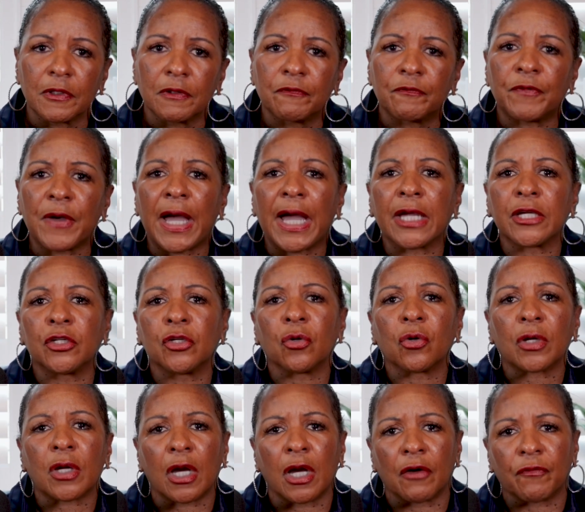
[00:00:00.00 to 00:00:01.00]
find your
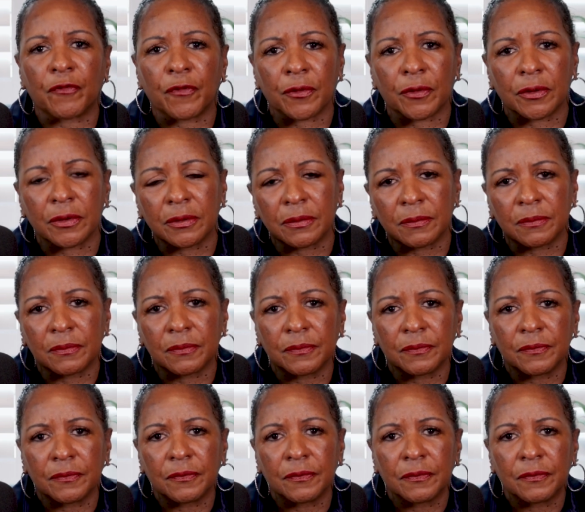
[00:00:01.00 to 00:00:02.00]
comfort.
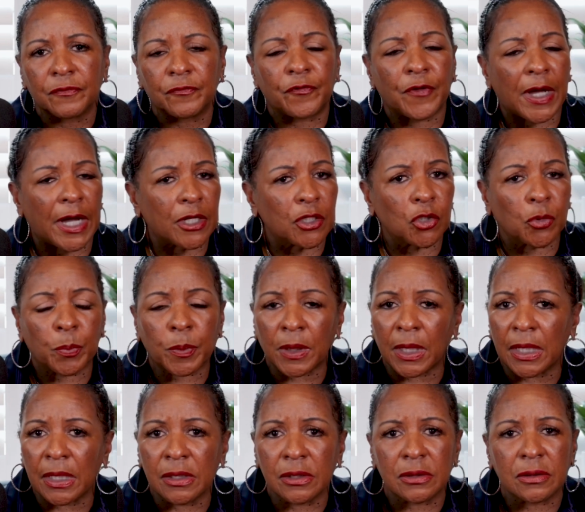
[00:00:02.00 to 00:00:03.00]
Find your
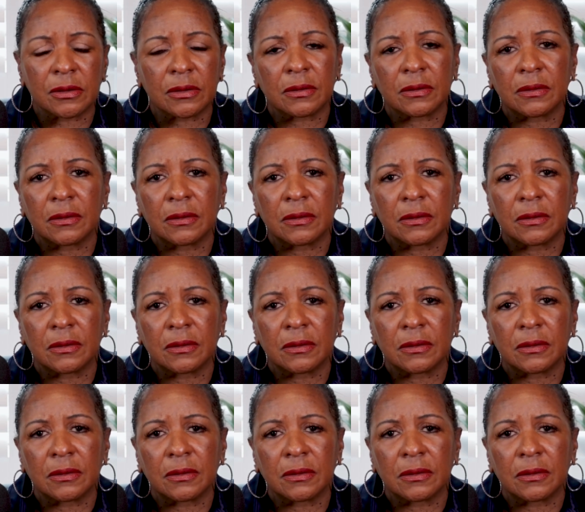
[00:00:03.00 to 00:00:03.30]
place.